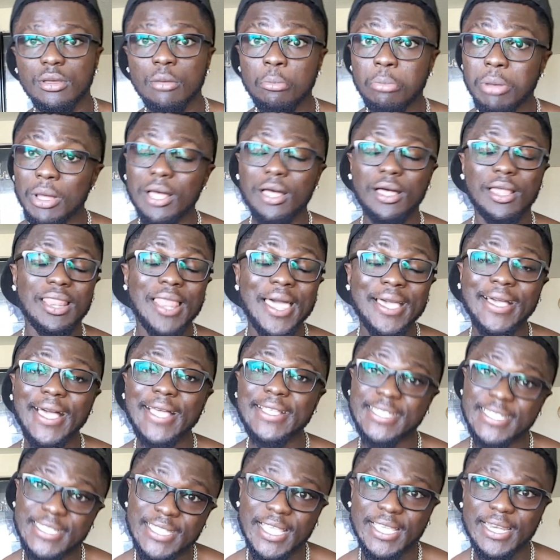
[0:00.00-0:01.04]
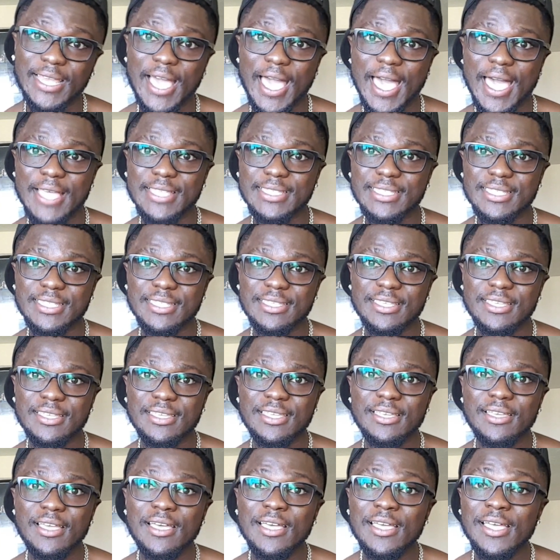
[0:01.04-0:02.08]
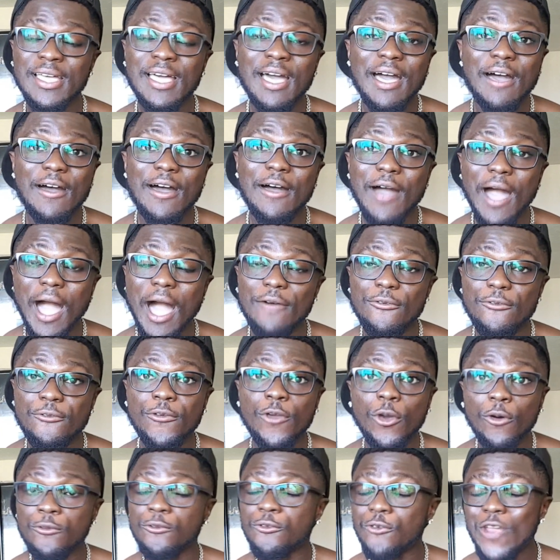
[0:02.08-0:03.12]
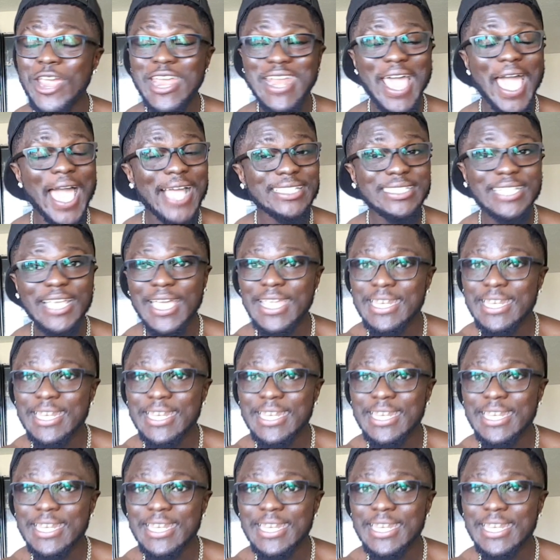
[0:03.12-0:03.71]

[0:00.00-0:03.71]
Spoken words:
But, like I said, guys, feel free and ask